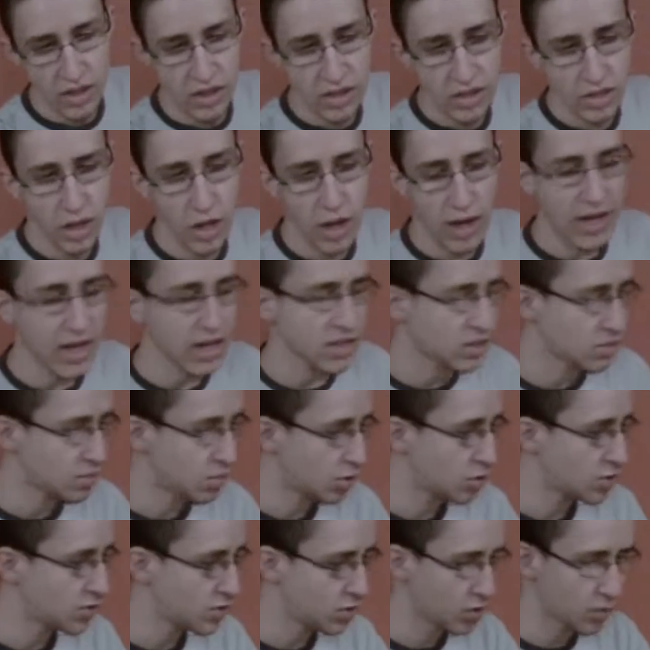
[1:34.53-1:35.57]
So I guess
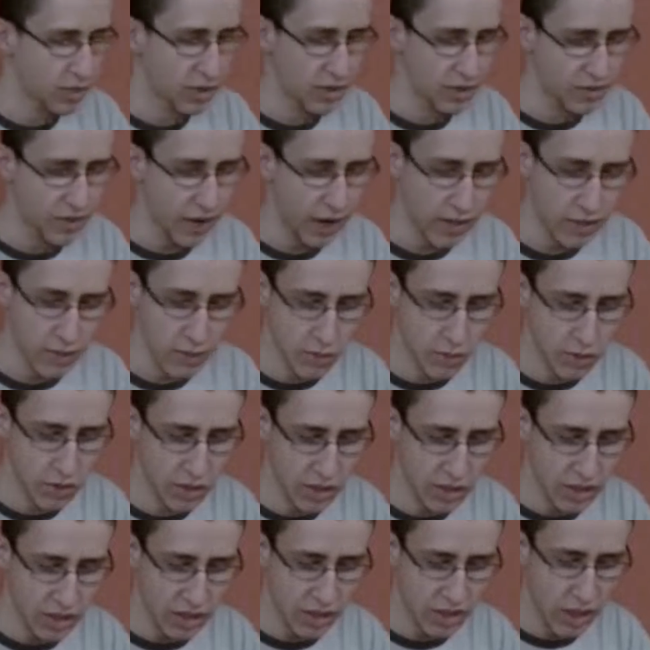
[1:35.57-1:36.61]
mostly it will be in fast
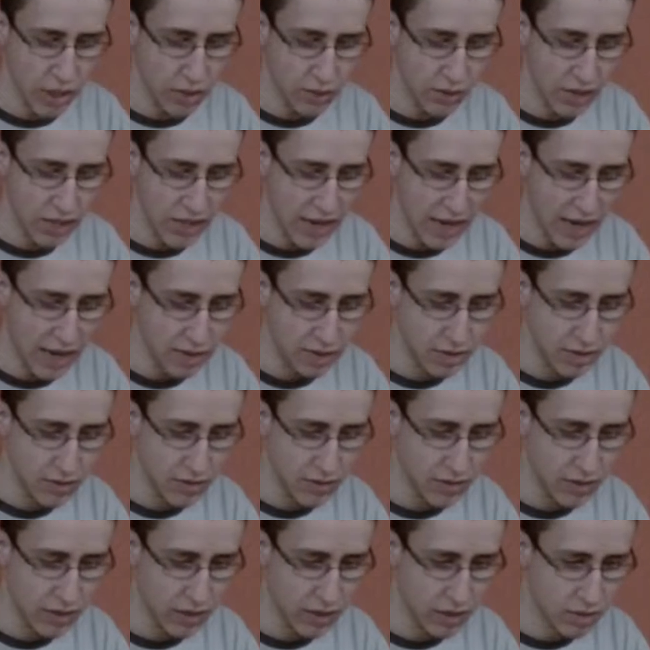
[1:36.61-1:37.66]
motion. It's not really a how-to
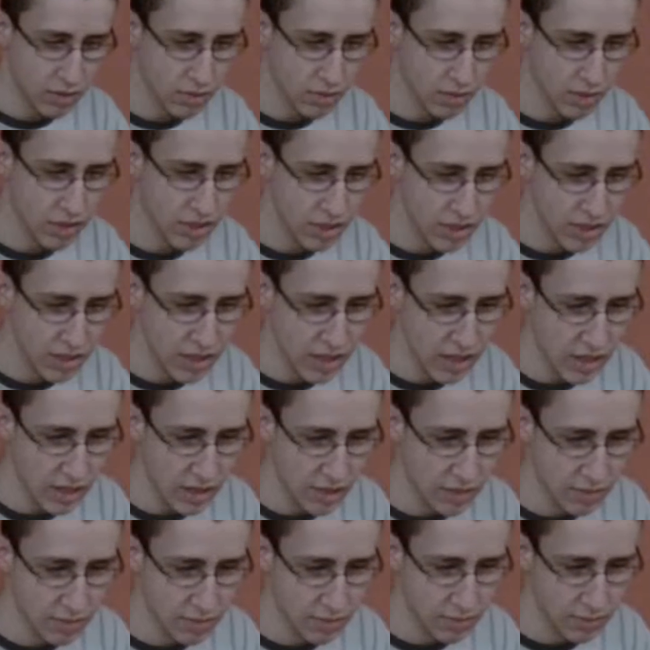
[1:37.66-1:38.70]
video. It's just uh,
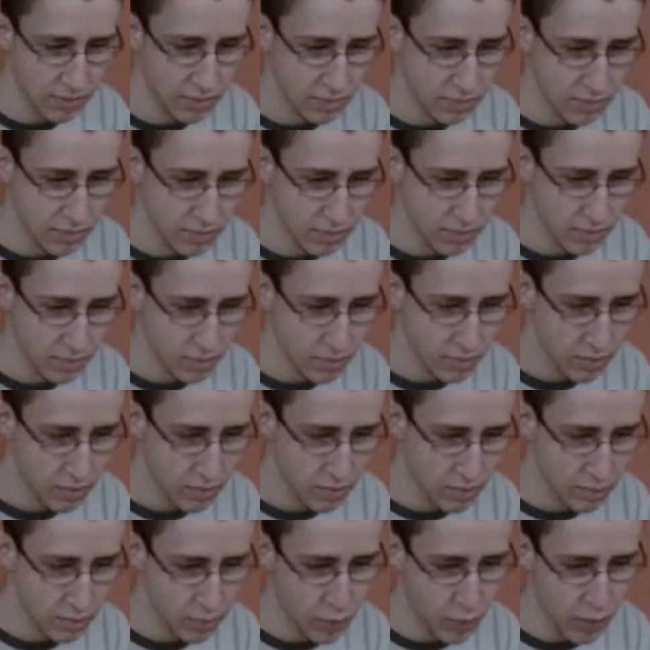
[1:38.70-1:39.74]

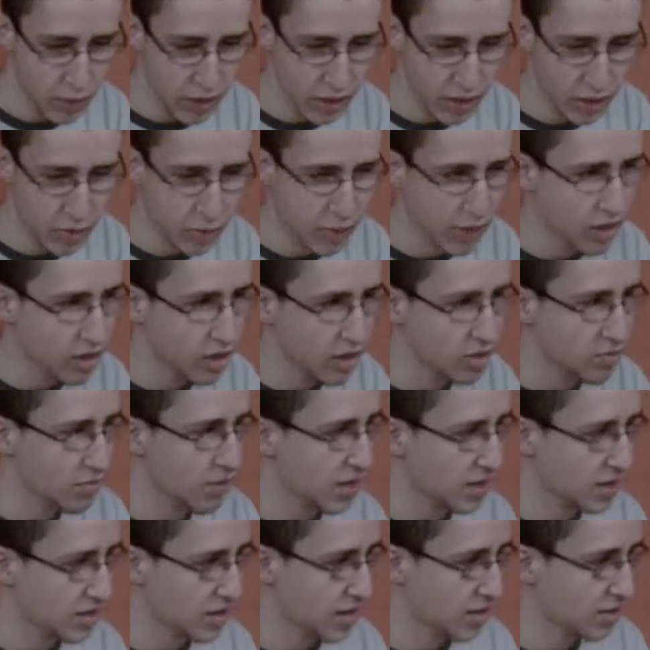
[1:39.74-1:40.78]
putting three cars
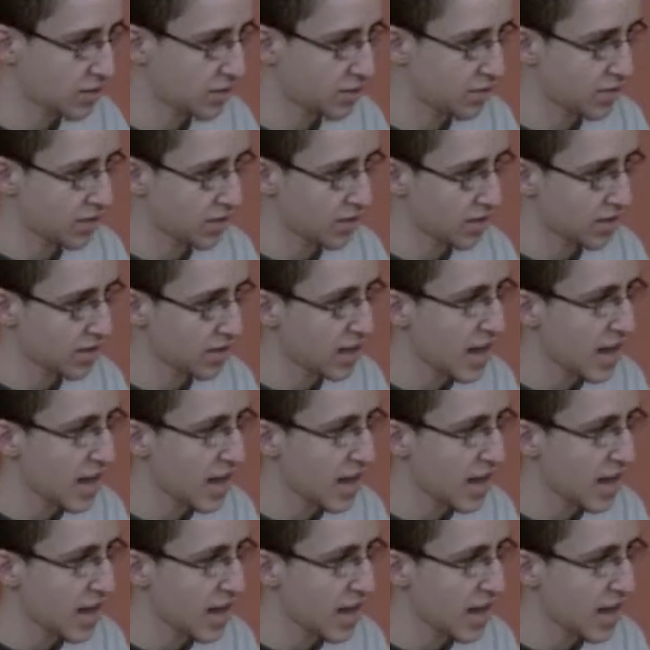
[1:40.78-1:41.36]
back together video.